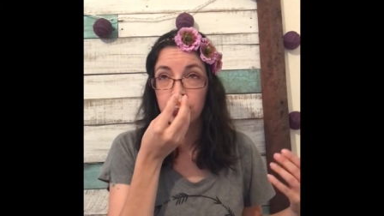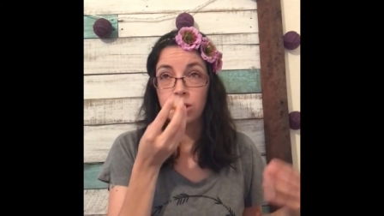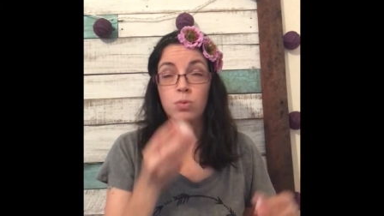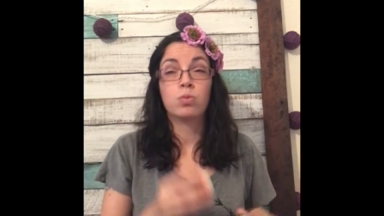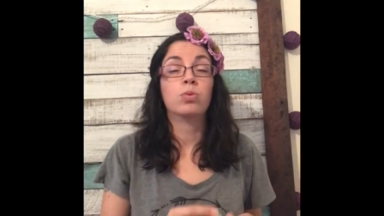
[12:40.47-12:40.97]

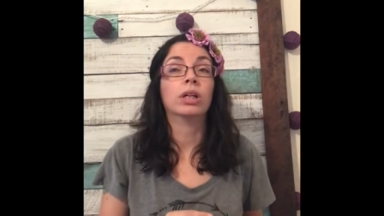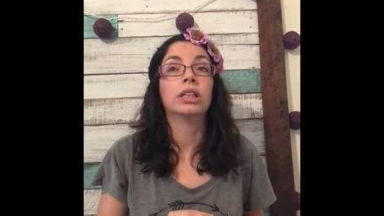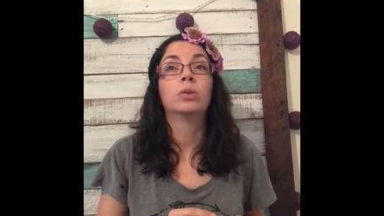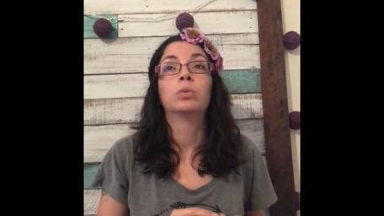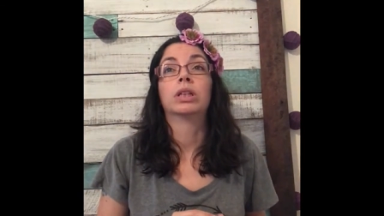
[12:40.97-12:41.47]
It's
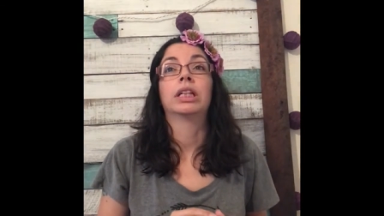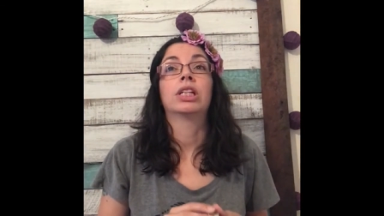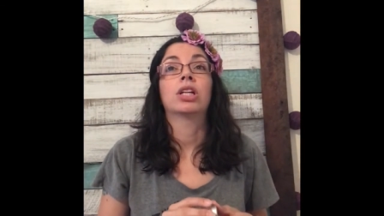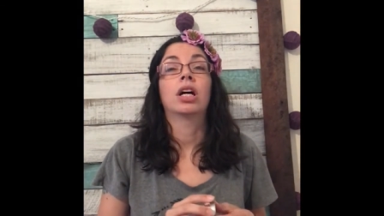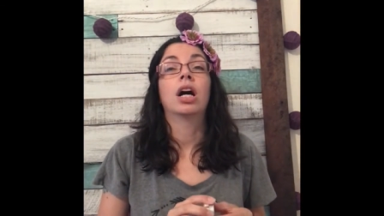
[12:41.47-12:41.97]
really,
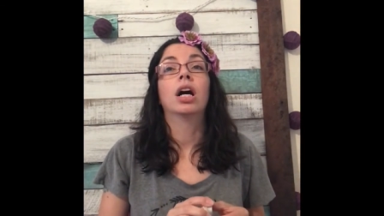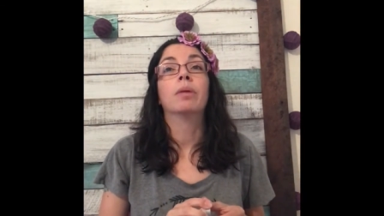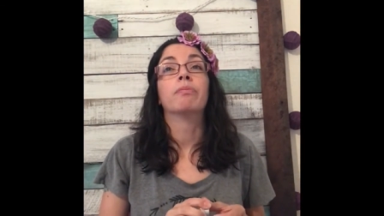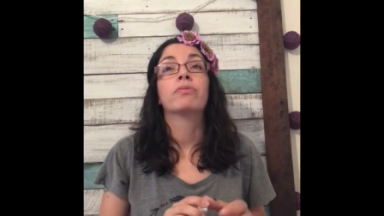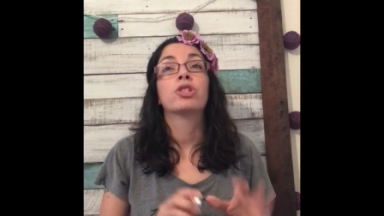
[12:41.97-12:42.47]
really
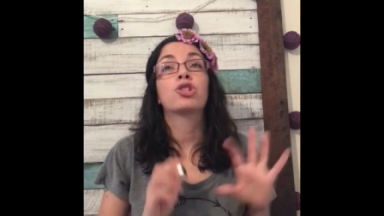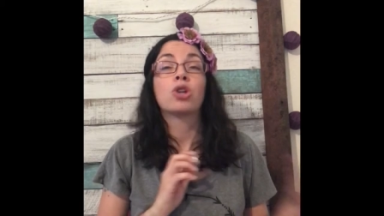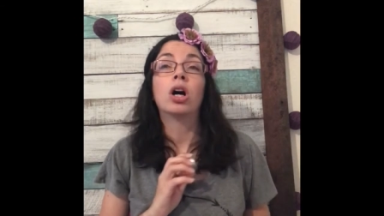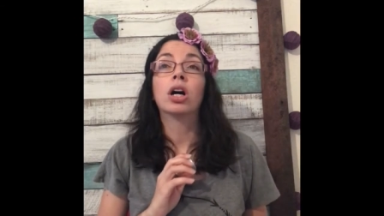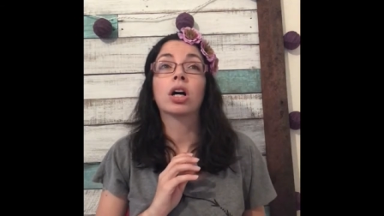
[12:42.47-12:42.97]

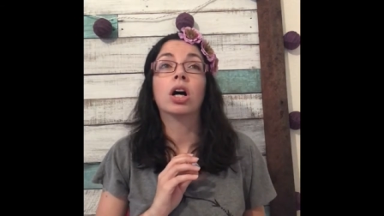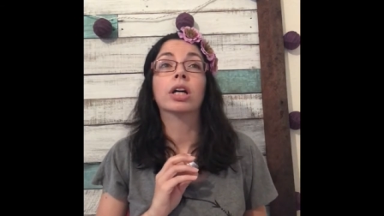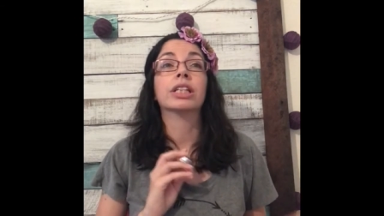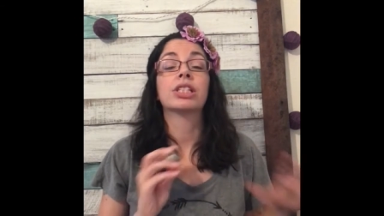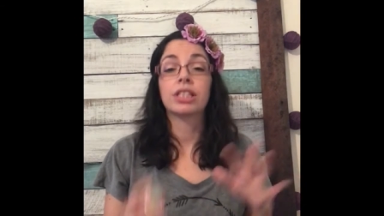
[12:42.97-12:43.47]
strong
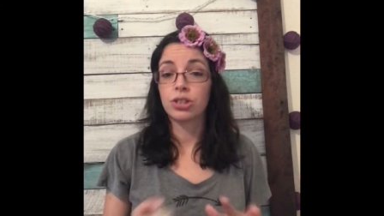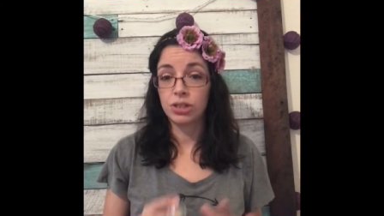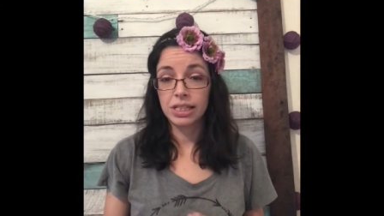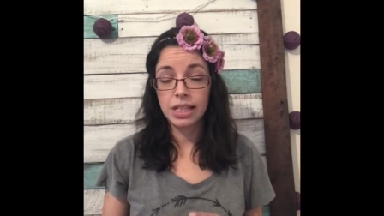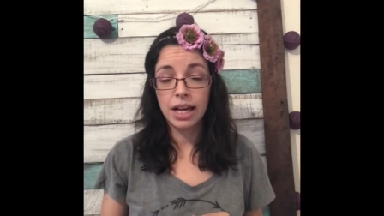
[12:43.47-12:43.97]
on the
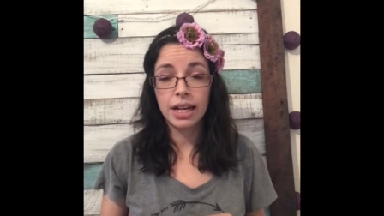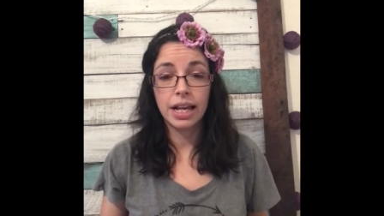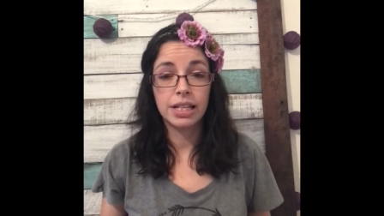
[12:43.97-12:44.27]
citrus side.